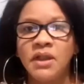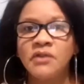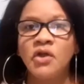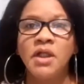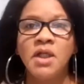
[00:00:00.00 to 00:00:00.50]
Look,
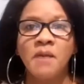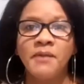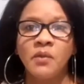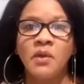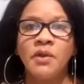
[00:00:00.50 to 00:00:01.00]
Johnny come
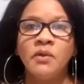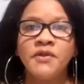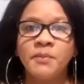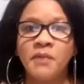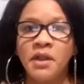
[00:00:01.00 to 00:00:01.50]
in when we know his
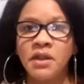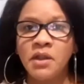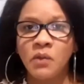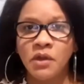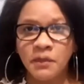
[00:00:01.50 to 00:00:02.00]
money, he
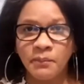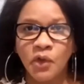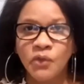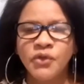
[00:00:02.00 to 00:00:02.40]
want to borrow.